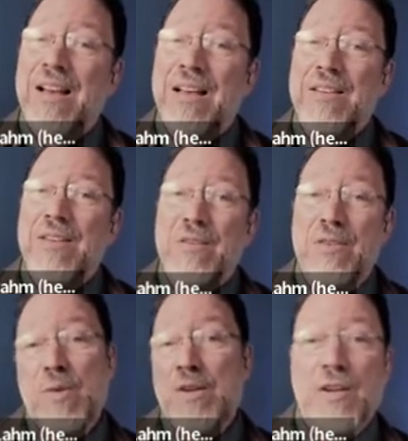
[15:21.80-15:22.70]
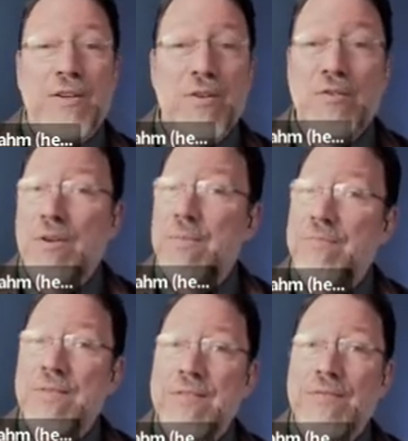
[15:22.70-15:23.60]
You can watch on YouTube
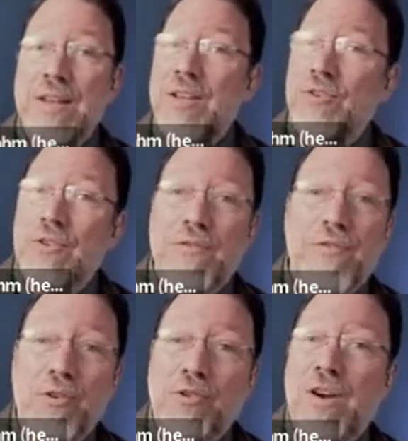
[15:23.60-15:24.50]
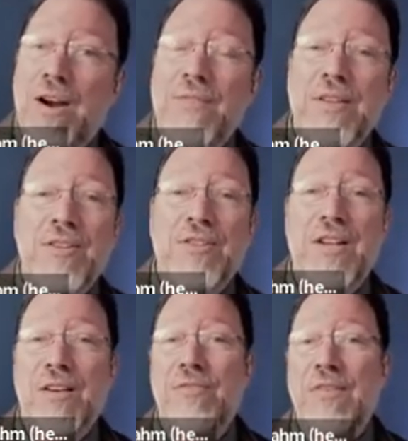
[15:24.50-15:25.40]
the videos of folks carving this
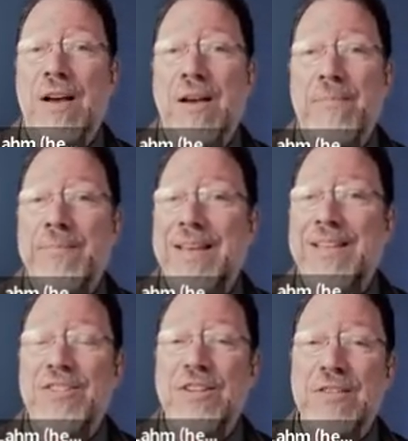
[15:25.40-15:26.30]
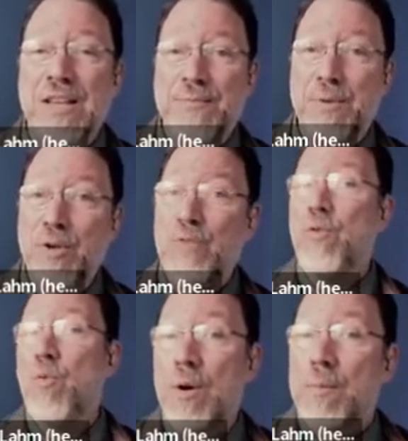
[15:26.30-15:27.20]
stuff. It's
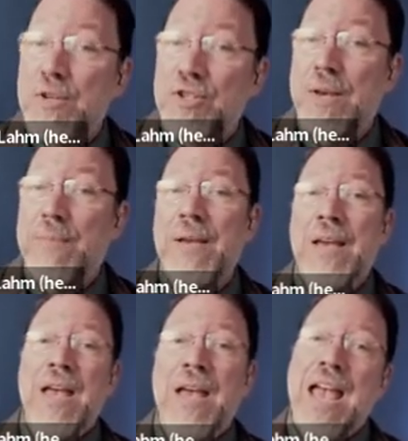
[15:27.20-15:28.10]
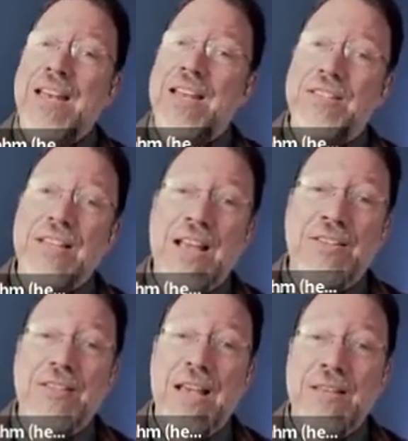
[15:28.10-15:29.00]
beautiful workmanship, and
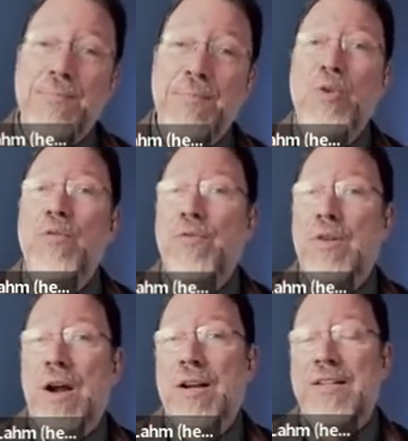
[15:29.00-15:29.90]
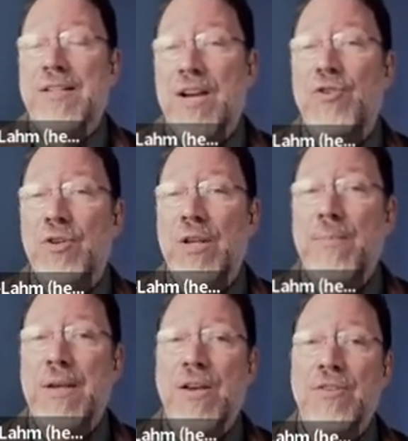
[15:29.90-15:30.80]
it's beautiful architecturally
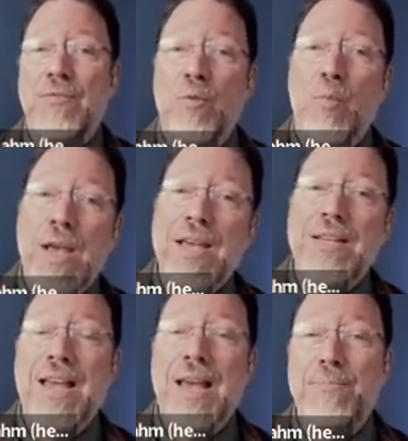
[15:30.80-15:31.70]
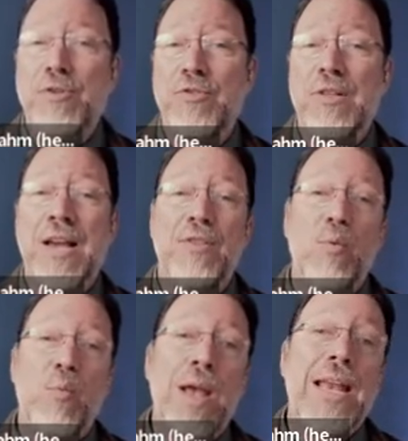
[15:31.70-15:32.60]
because of the way it captures light, the
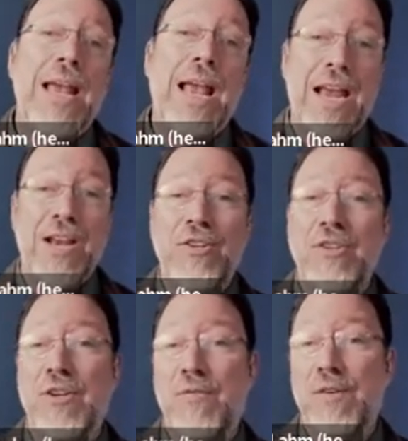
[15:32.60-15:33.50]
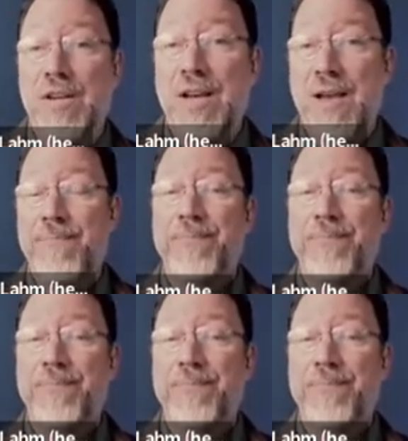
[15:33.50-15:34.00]
way it ages over time.